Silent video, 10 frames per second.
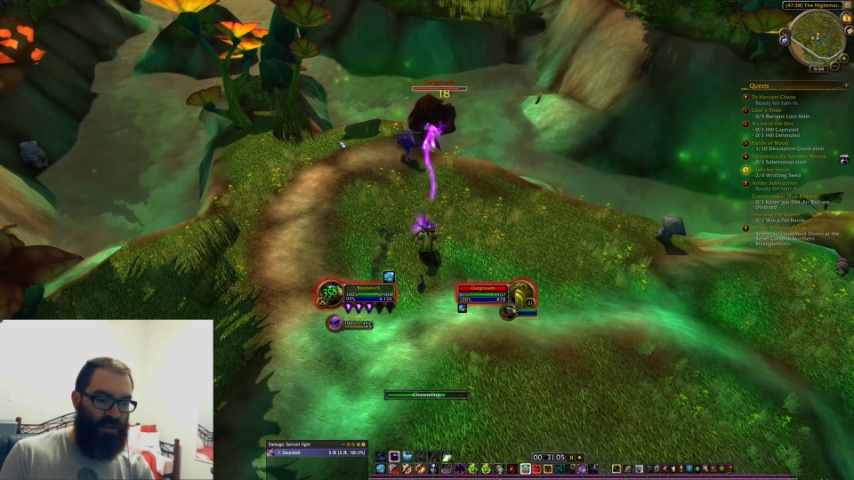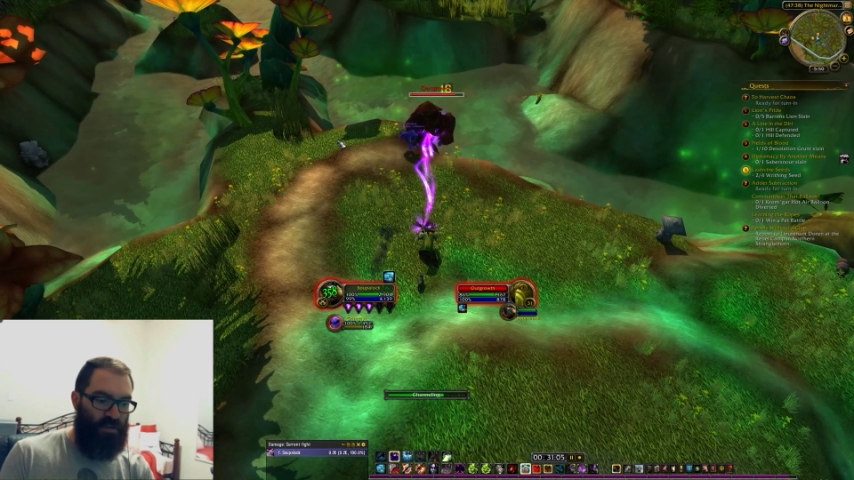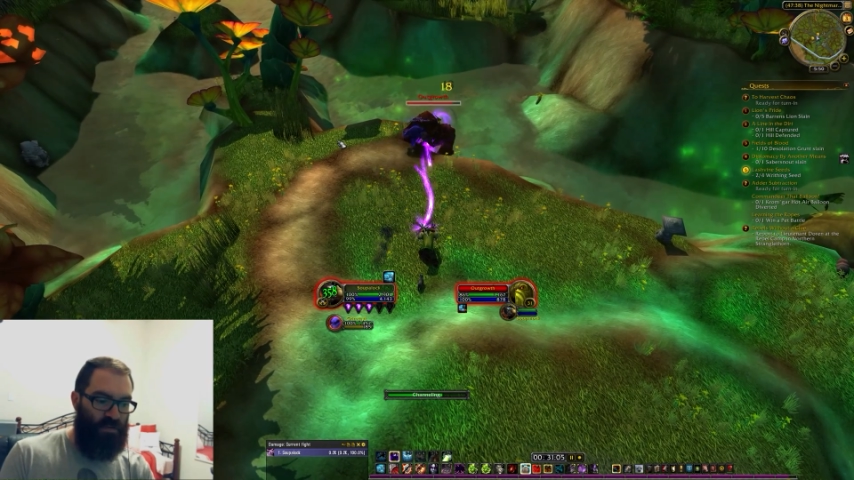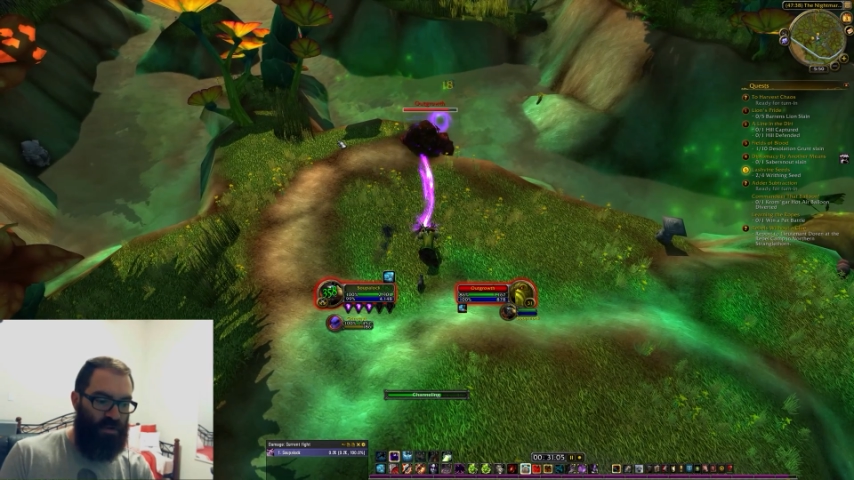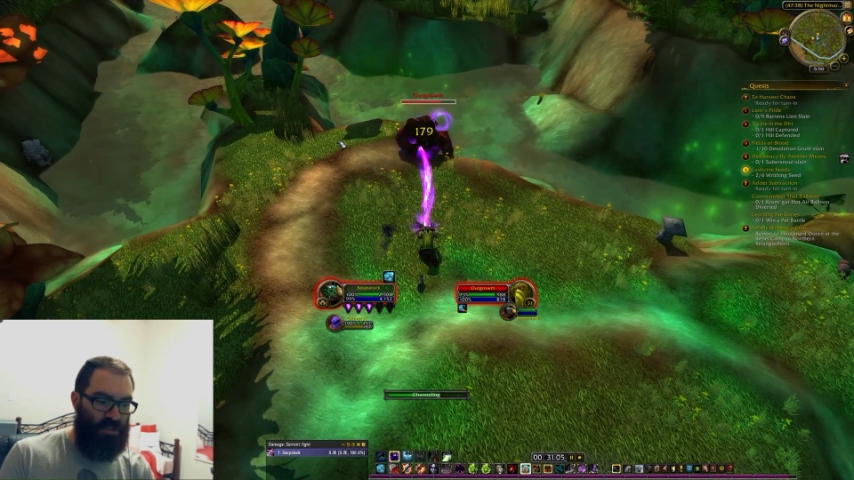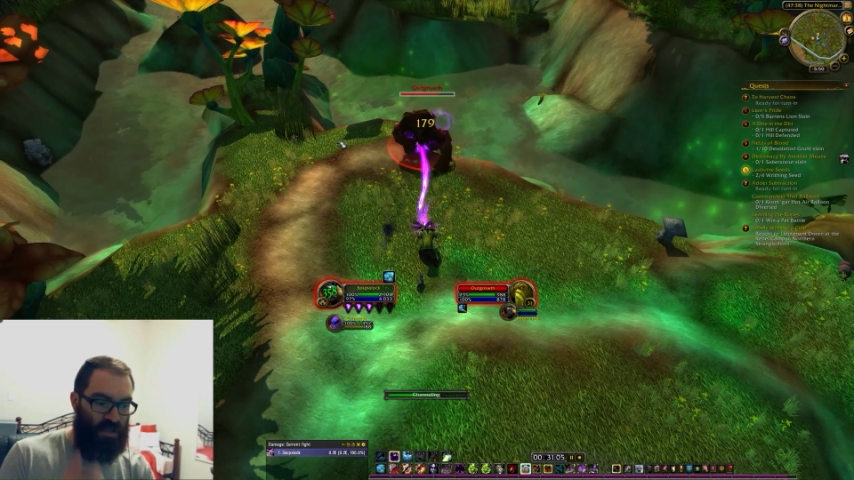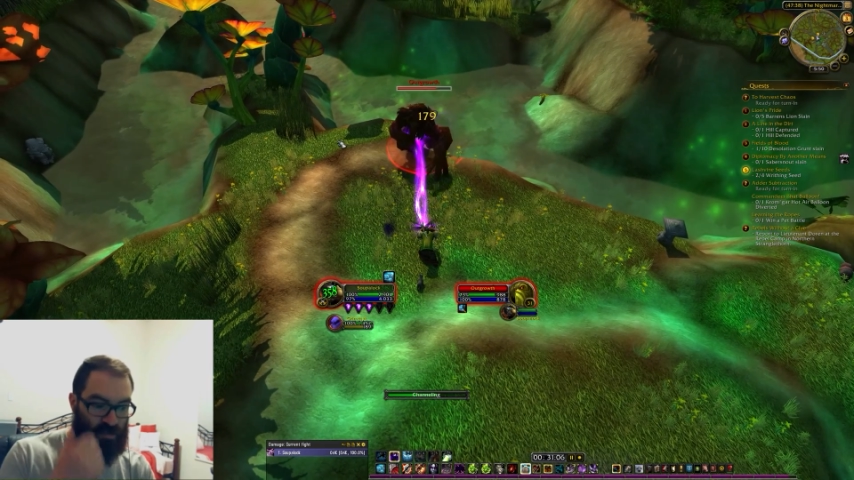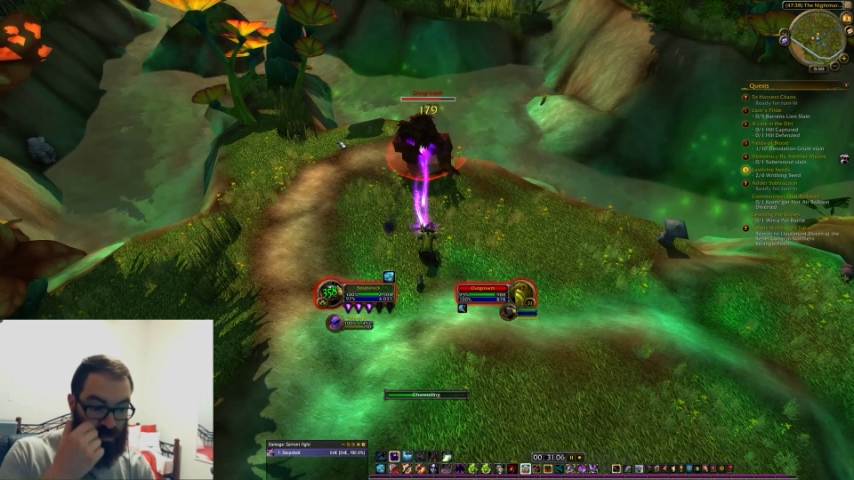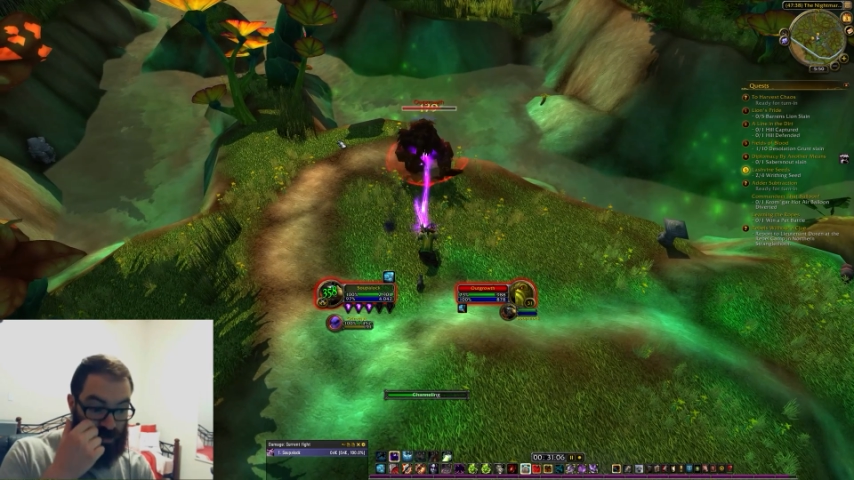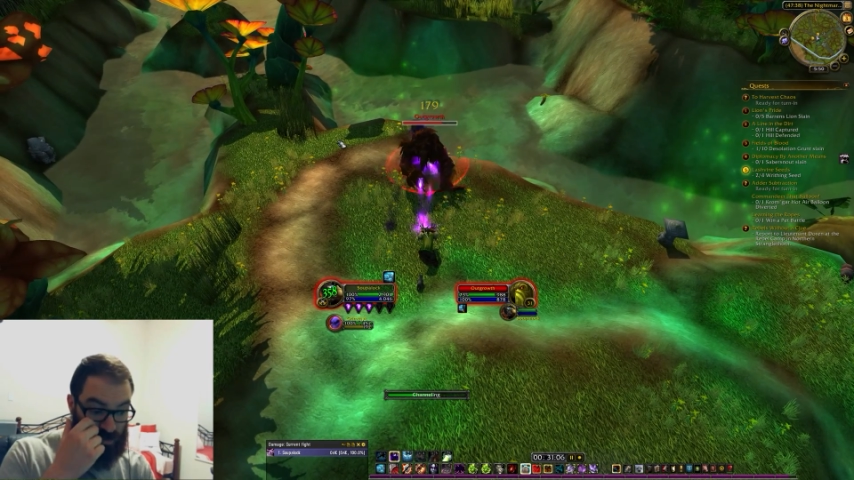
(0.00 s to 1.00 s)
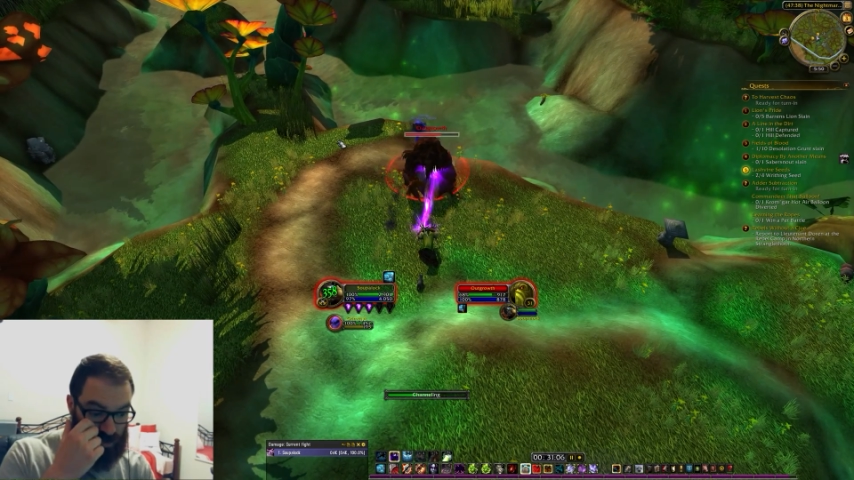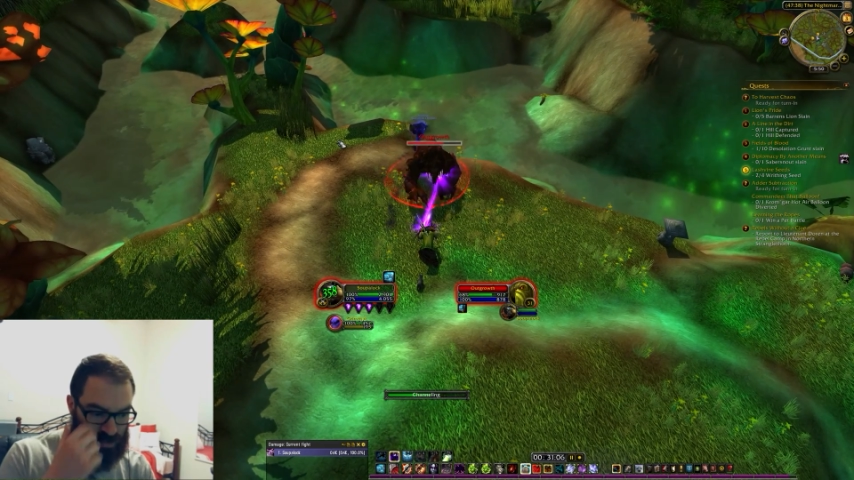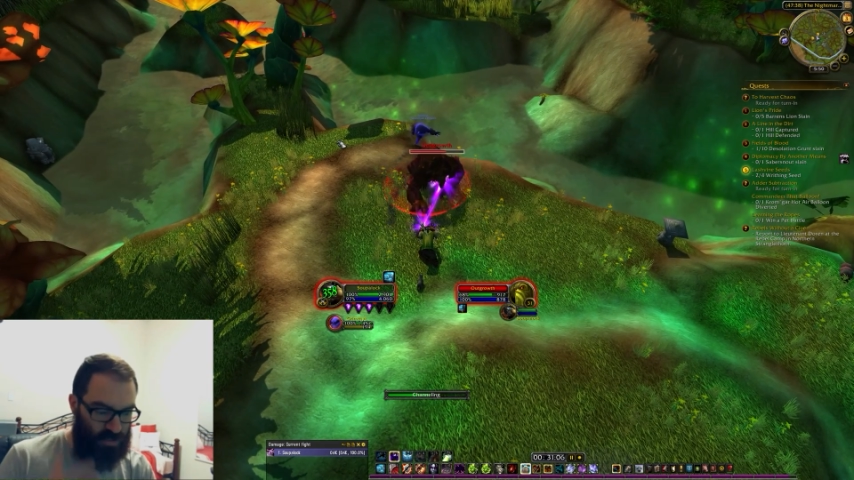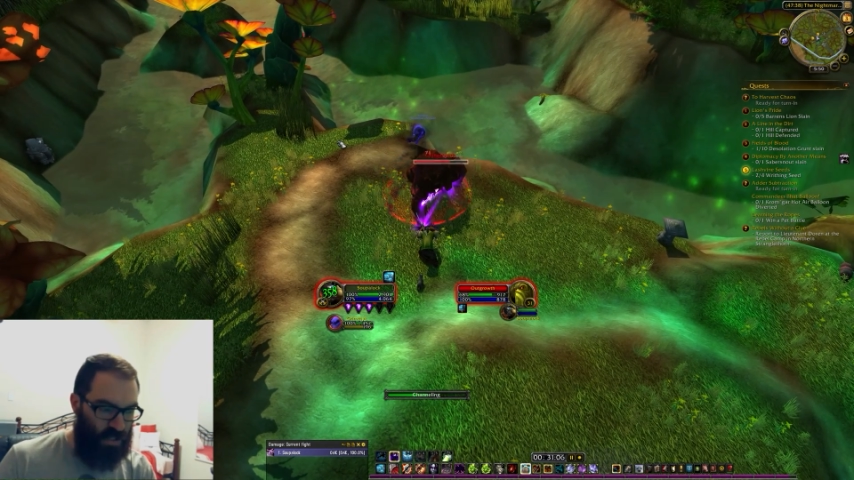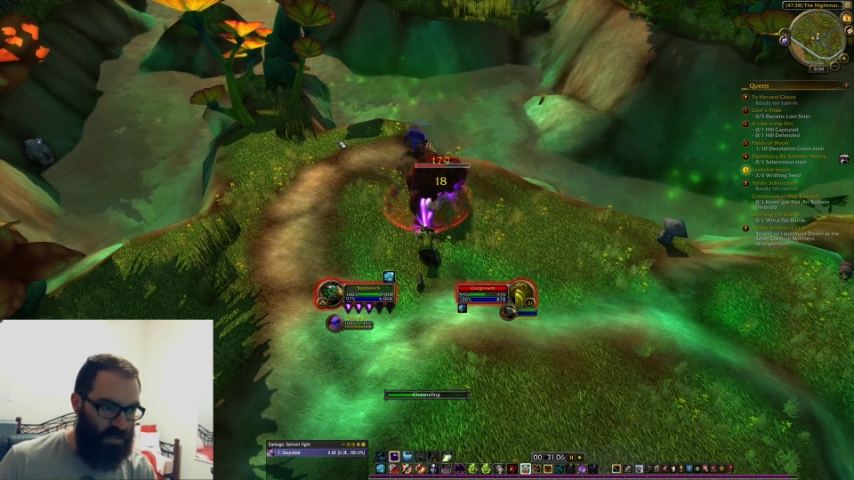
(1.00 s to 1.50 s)
Whereas like otherwise I'm
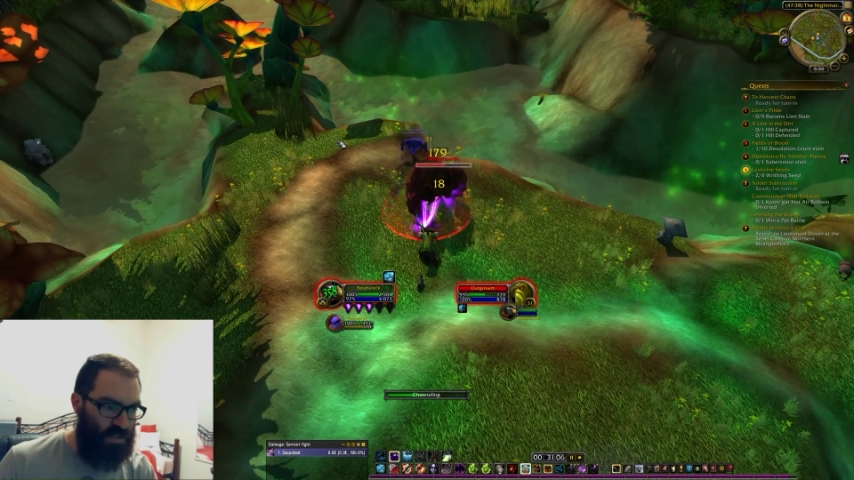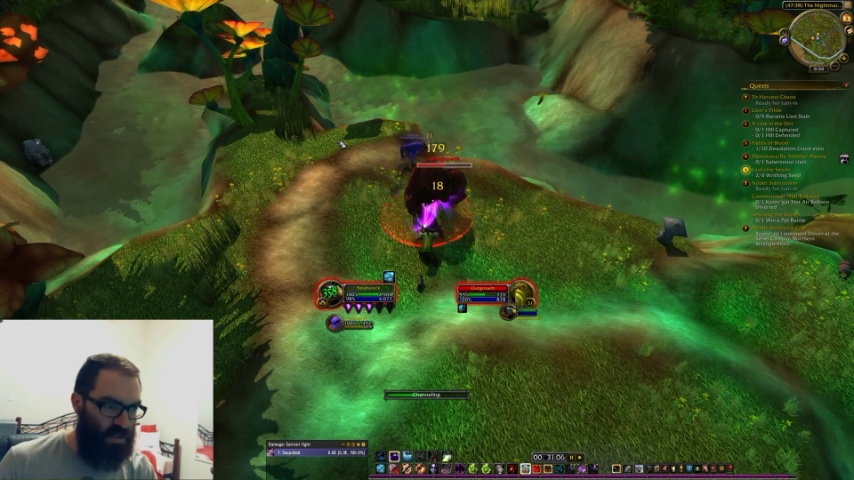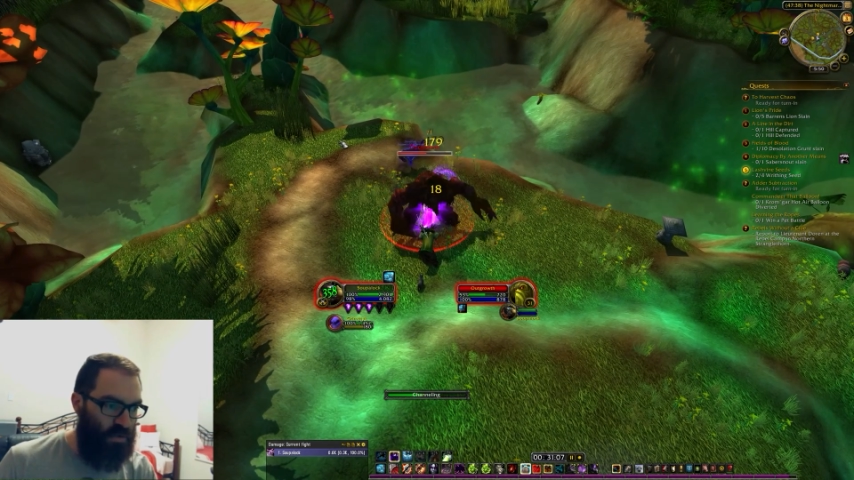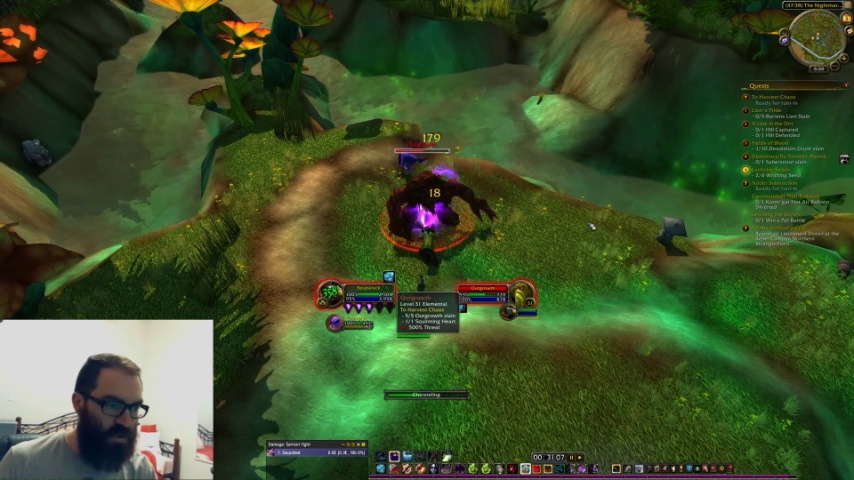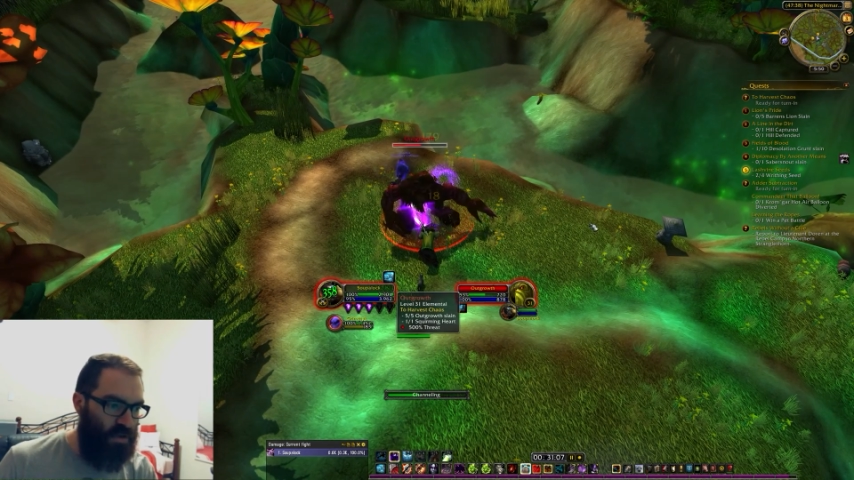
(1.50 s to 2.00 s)
just kind of showing